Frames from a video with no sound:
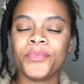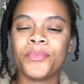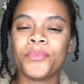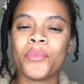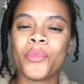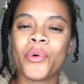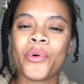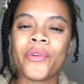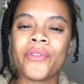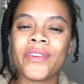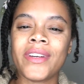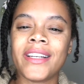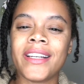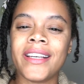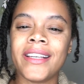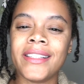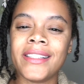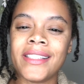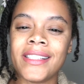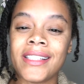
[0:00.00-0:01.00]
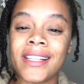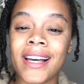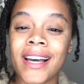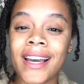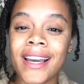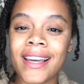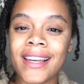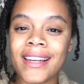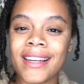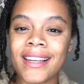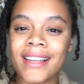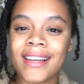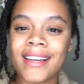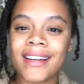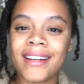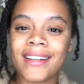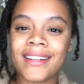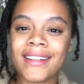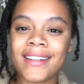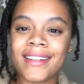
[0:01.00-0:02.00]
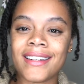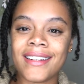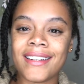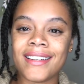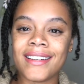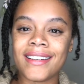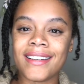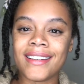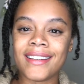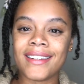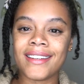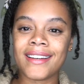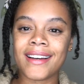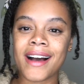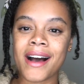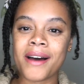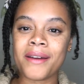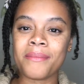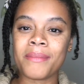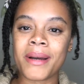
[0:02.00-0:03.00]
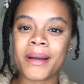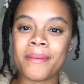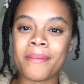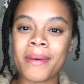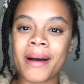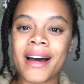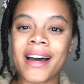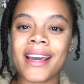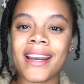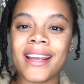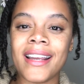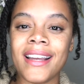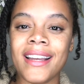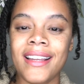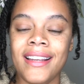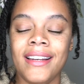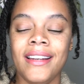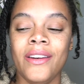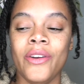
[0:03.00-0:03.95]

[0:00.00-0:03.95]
of an insight on my body,